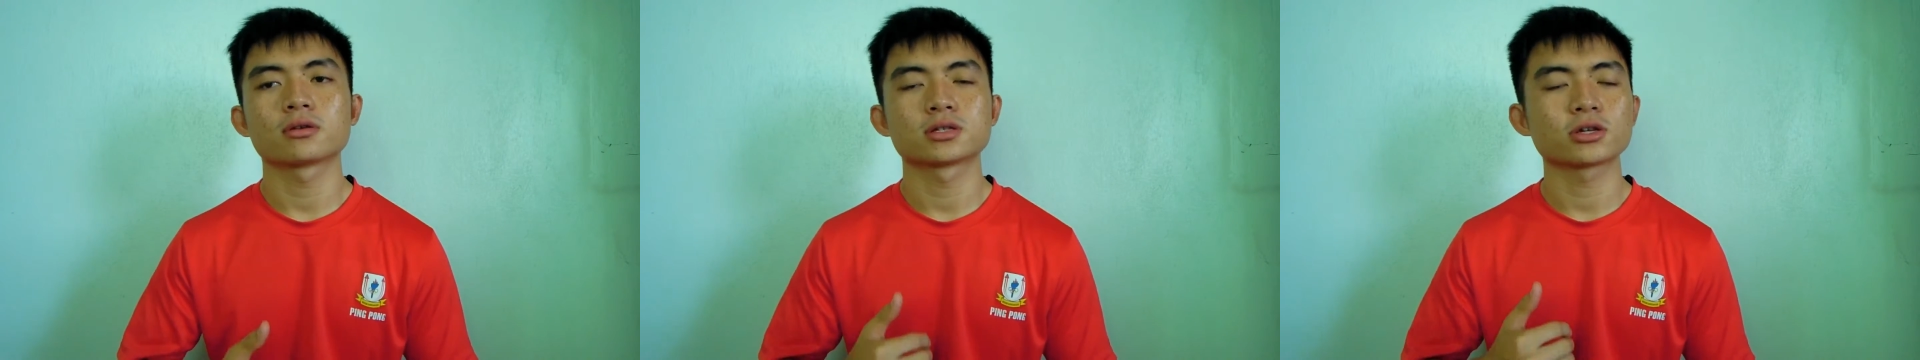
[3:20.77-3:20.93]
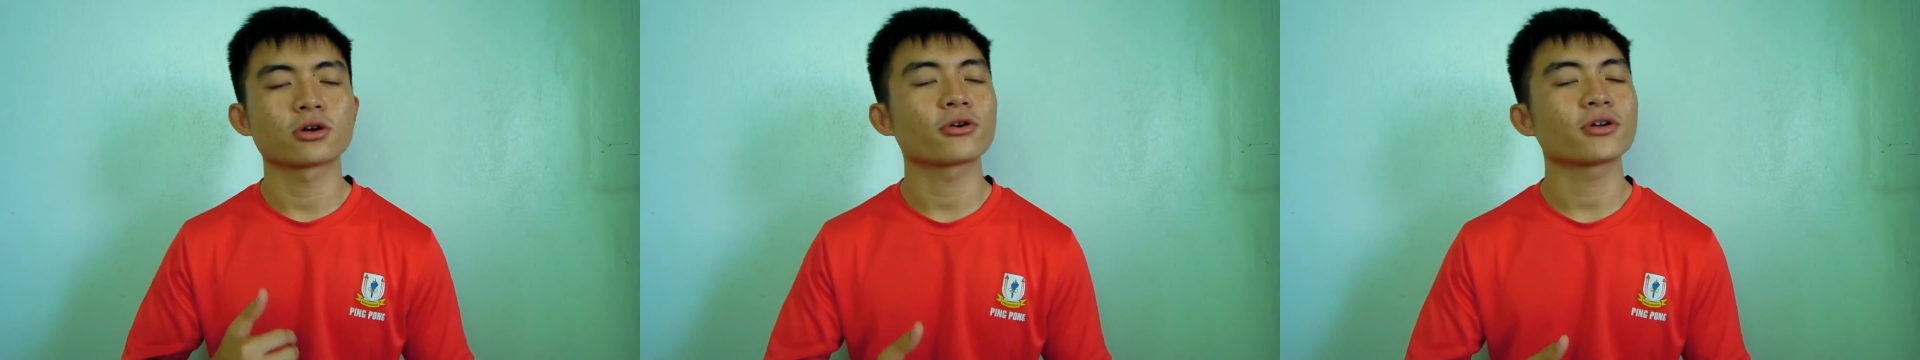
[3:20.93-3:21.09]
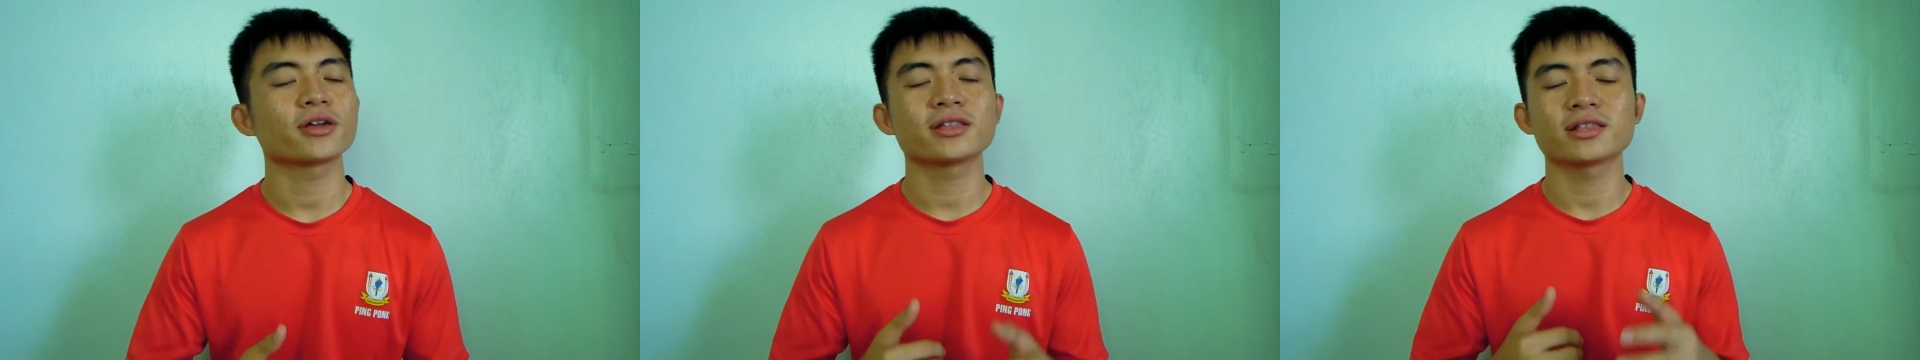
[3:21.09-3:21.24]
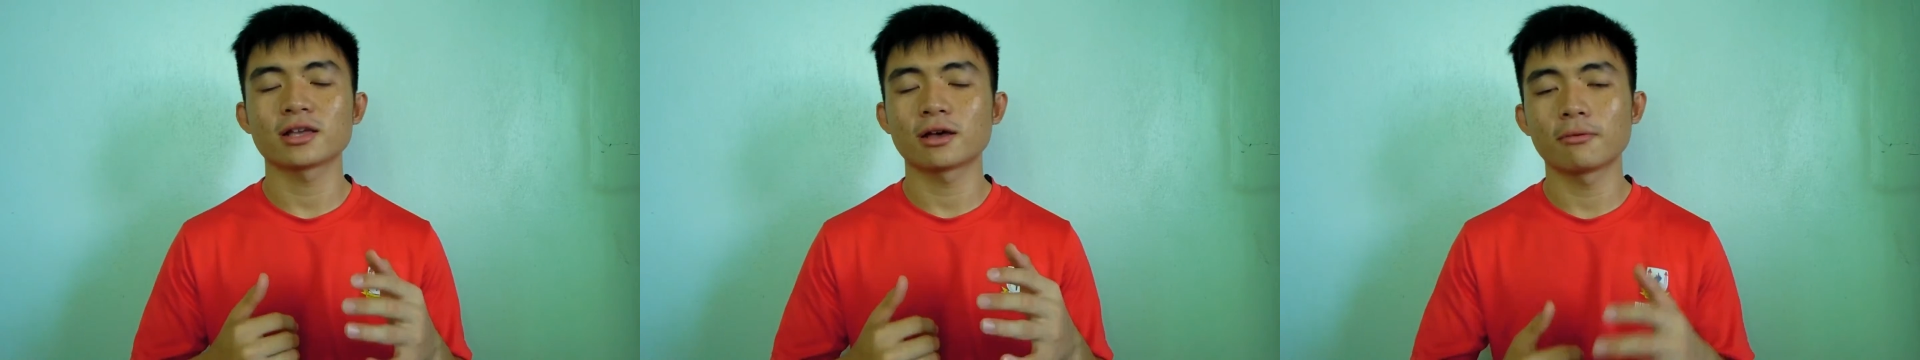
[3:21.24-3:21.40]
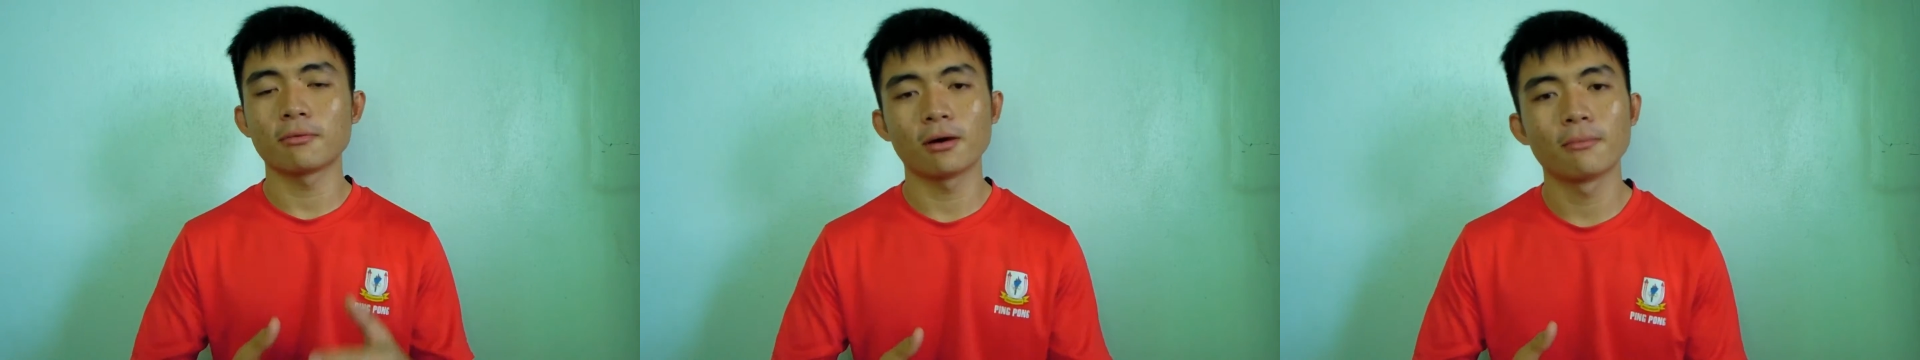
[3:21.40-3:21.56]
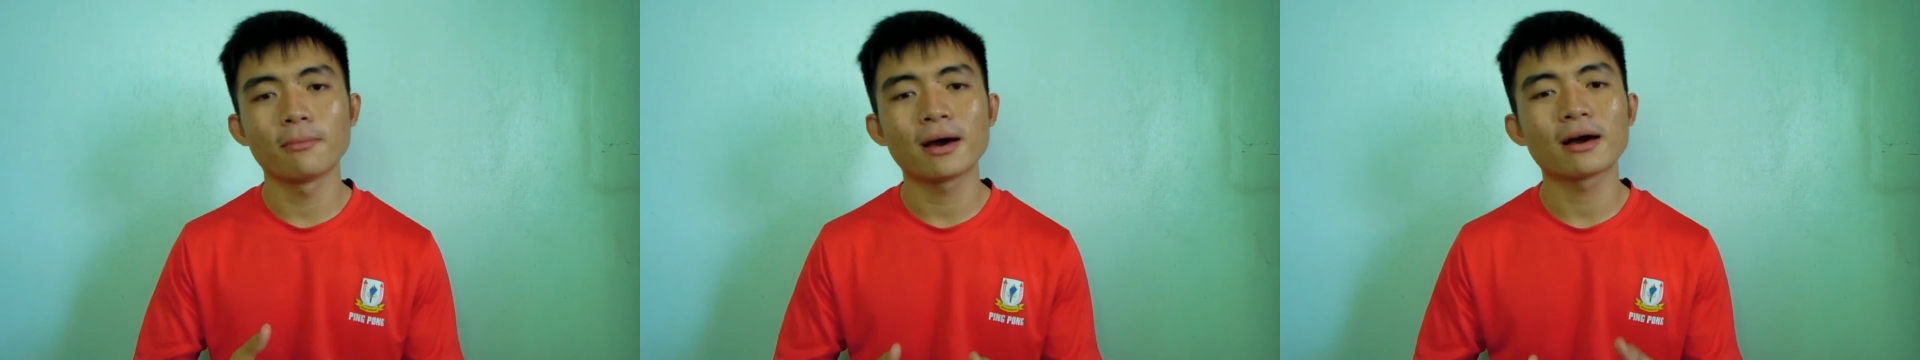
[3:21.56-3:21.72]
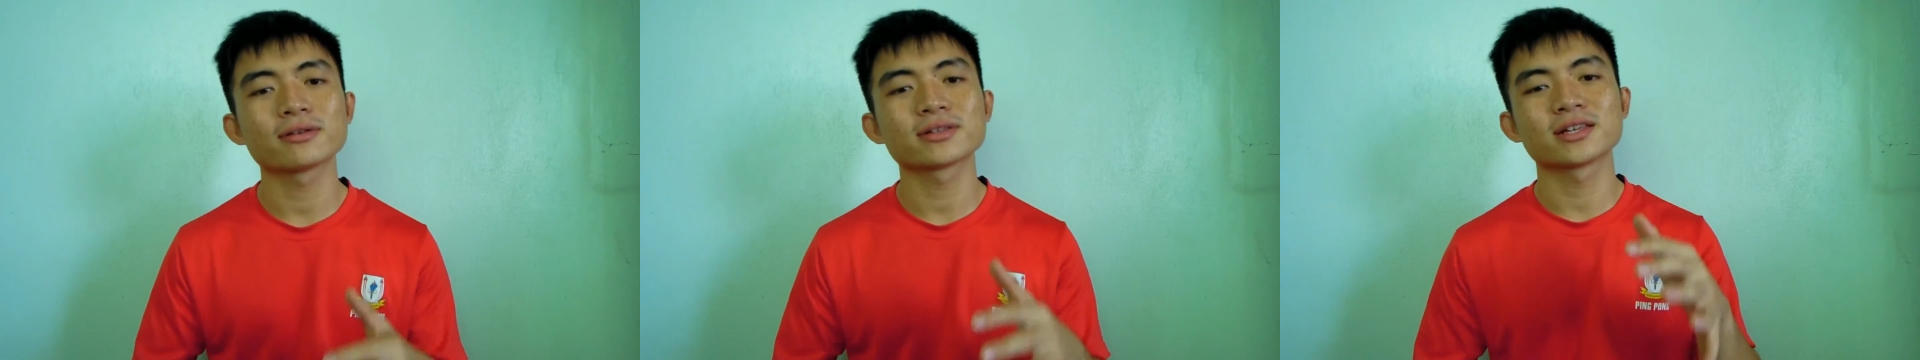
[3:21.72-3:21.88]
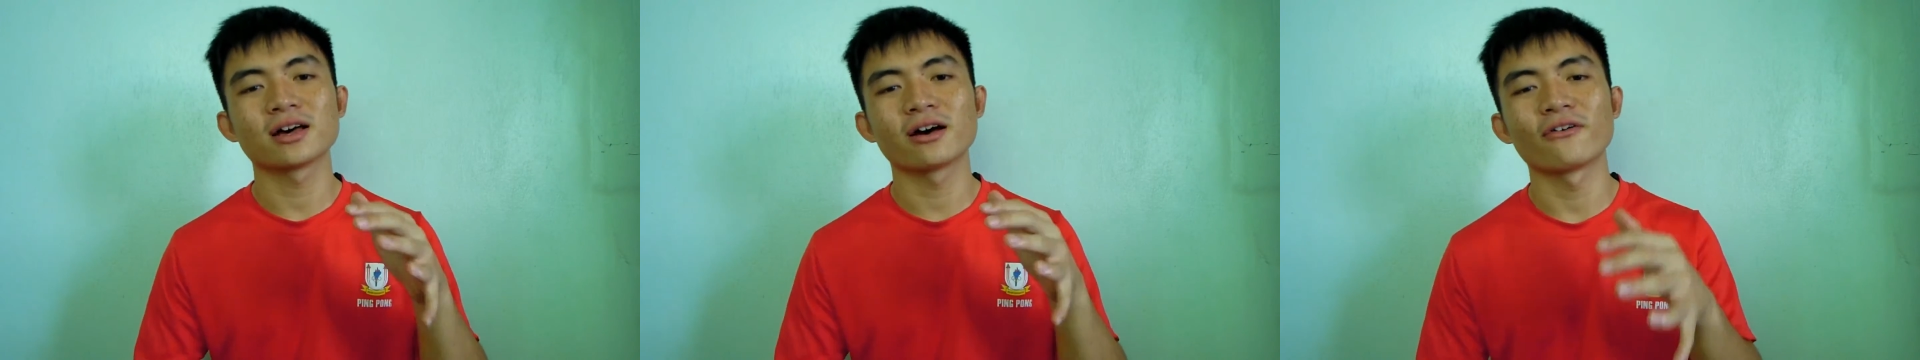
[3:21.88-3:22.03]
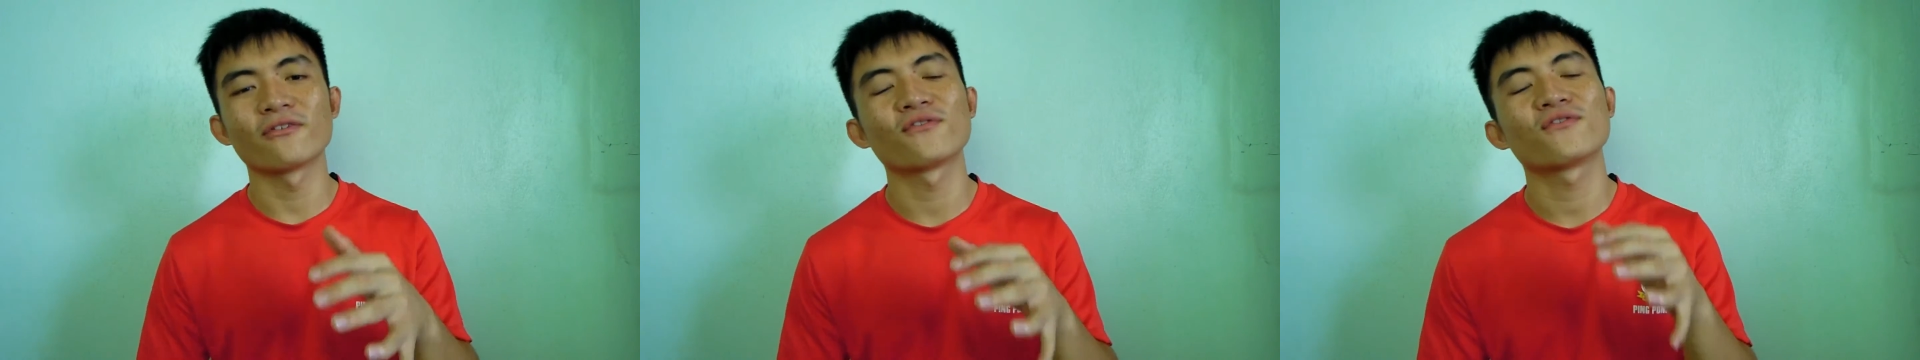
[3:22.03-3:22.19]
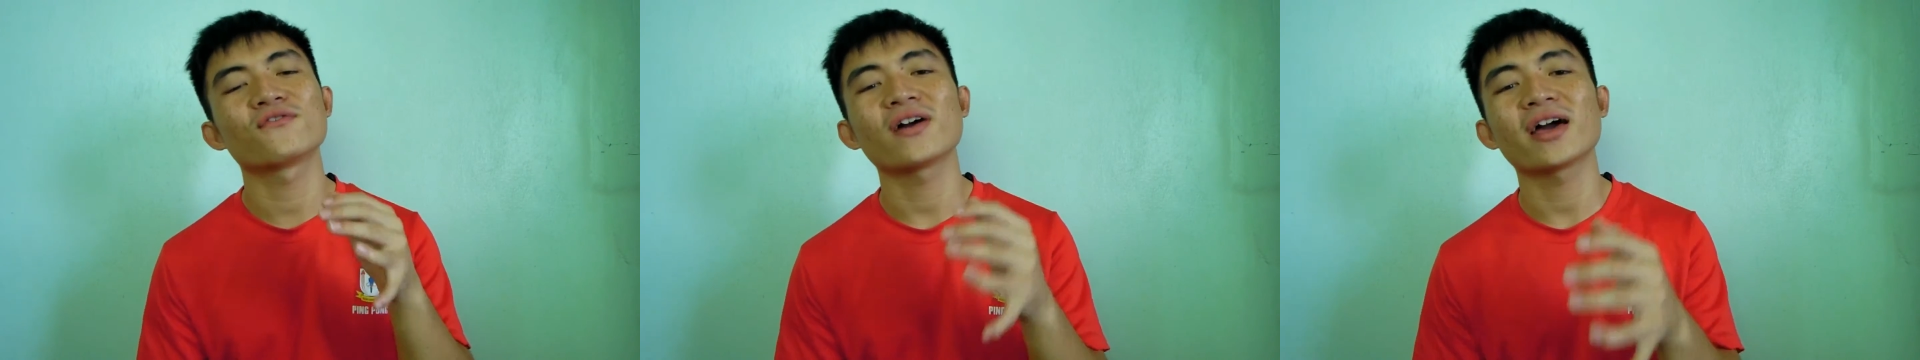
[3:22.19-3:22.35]
Sorry, the amount
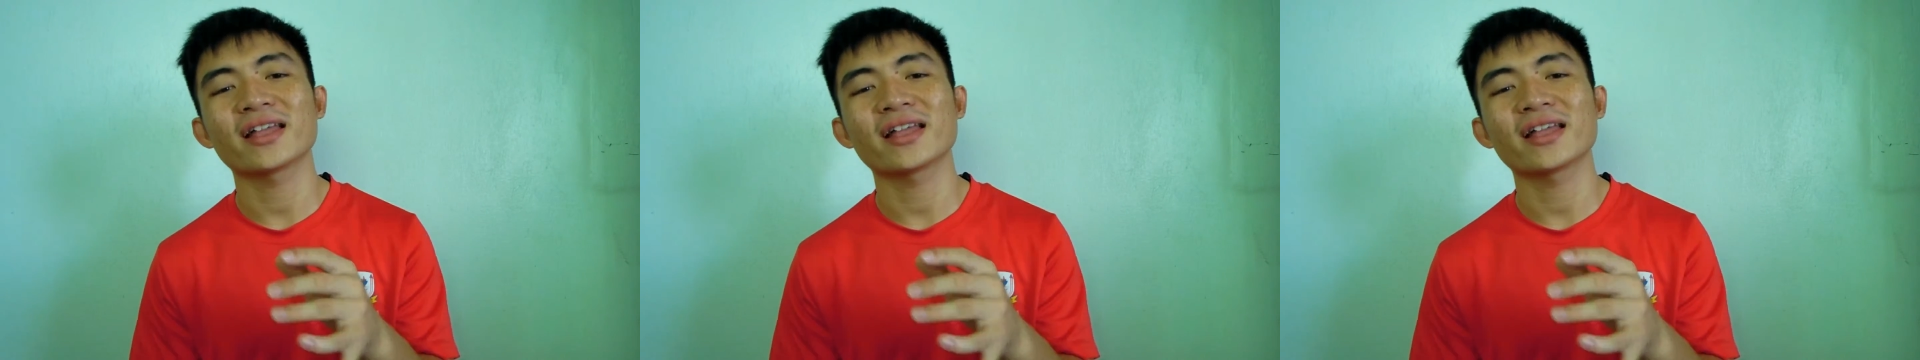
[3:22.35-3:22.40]
of